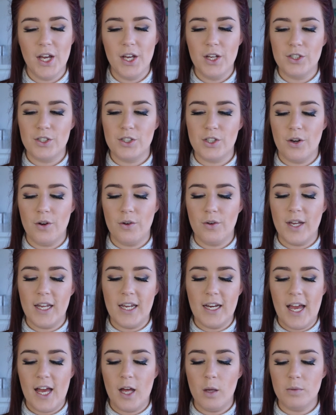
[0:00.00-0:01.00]
so
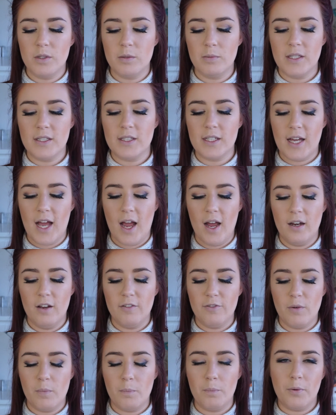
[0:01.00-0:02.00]
it helps me to kind
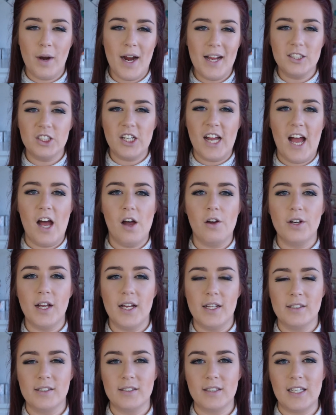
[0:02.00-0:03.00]
of branch out
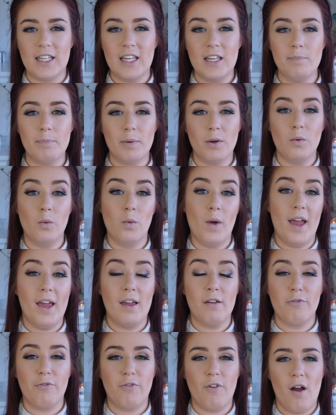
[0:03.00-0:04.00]
and keep
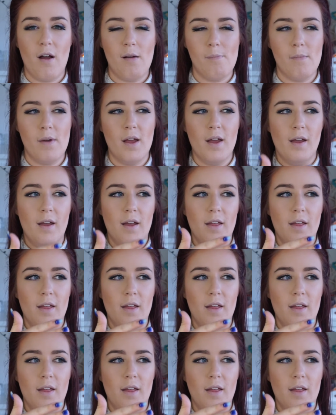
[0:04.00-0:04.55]
away from